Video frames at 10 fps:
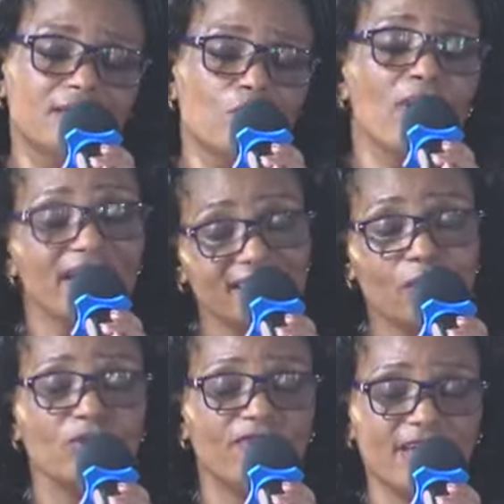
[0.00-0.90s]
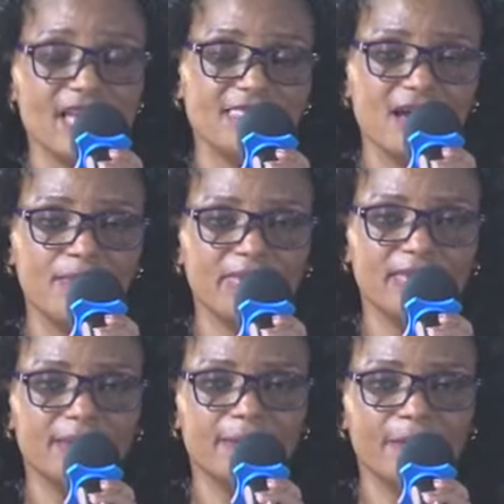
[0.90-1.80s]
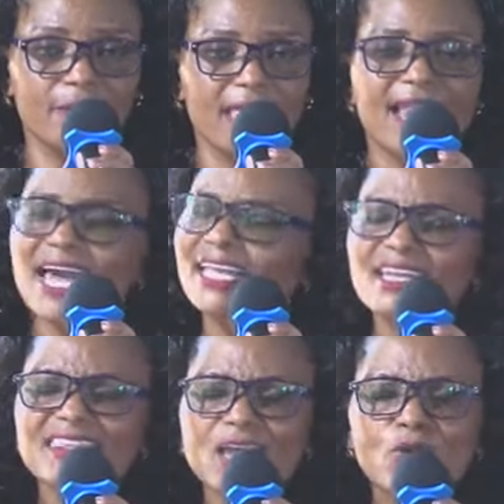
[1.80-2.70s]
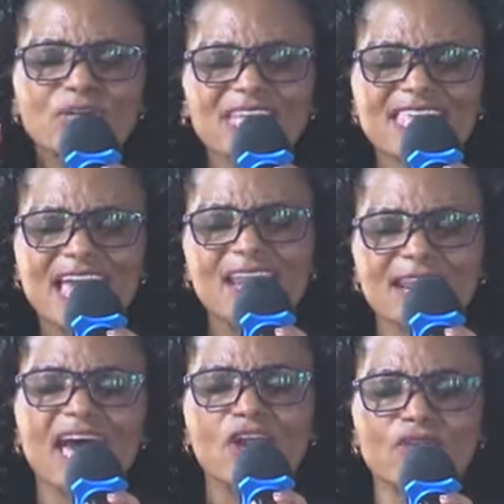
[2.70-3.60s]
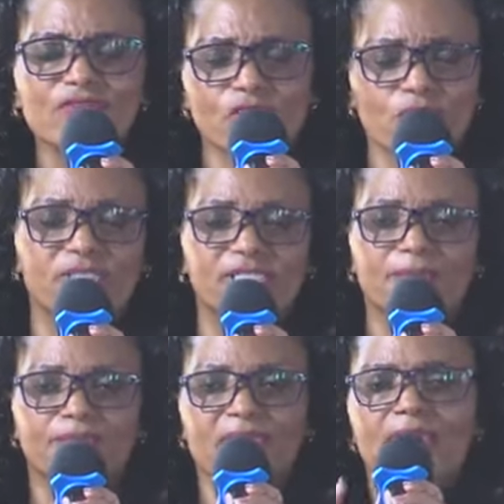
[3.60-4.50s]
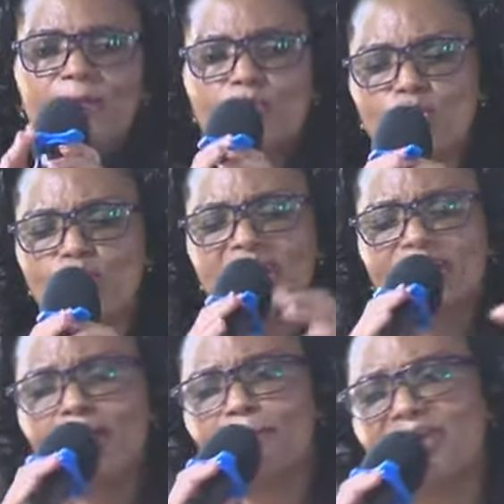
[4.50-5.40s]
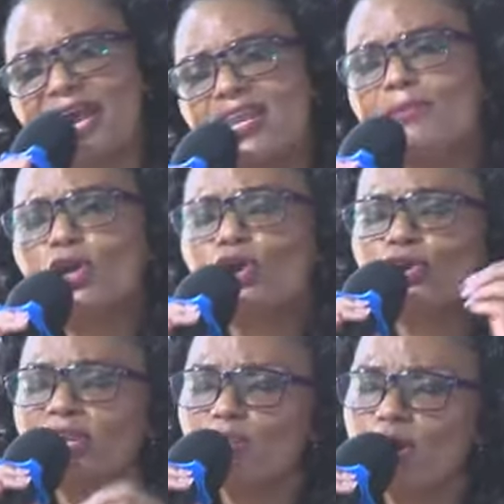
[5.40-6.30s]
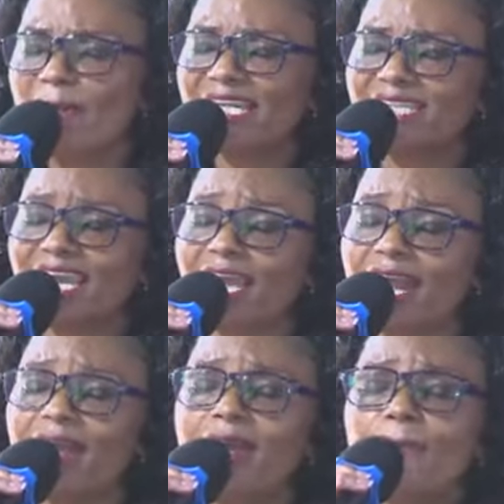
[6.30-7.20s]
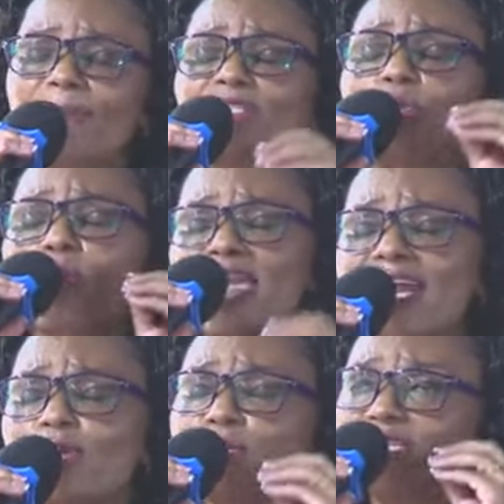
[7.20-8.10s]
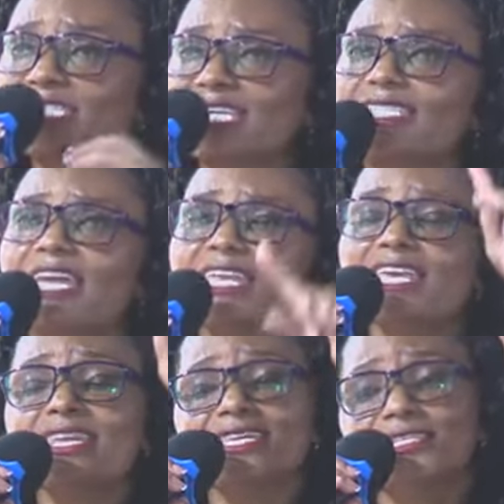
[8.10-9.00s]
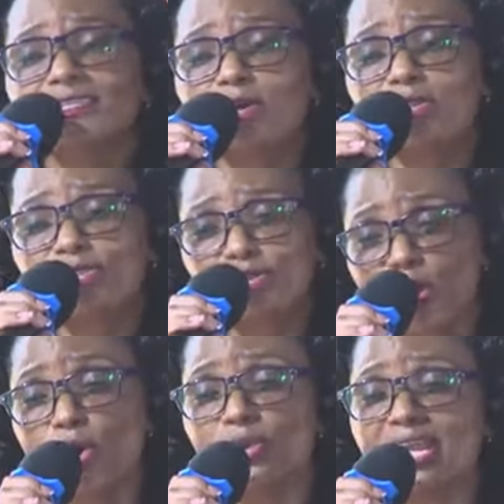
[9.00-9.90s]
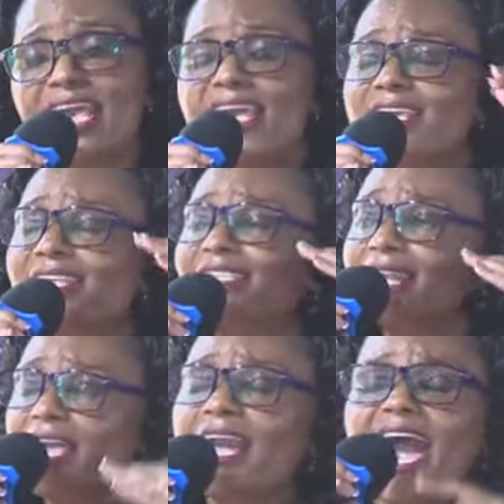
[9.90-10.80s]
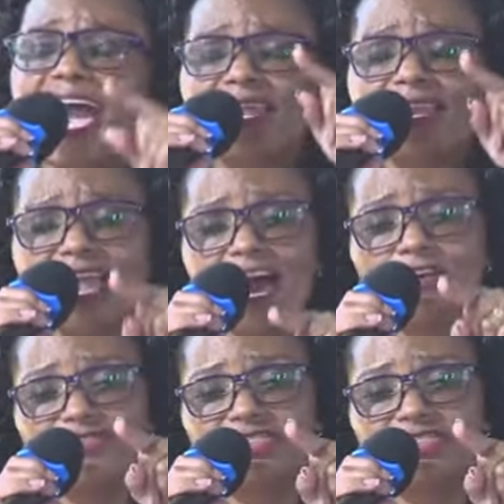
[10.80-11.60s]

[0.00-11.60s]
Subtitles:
waache kunifanya dhambi. Lakini they could hear none of those. Mungu anawapeana mikononi mwa mateka, but where he was seated in his throne, he is like, I